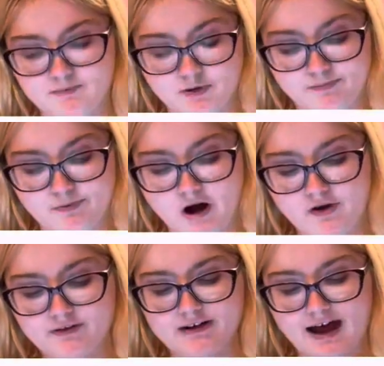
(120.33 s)
put
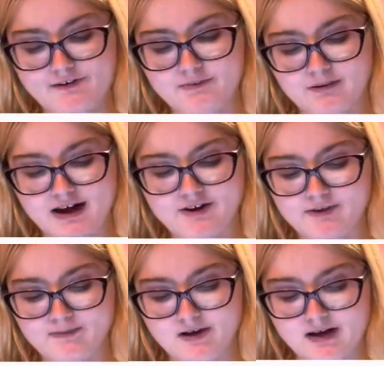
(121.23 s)
bro, and then I replied to
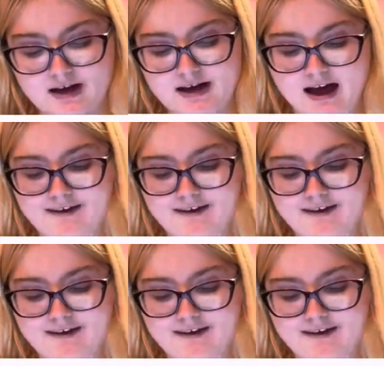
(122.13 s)
him, hey, I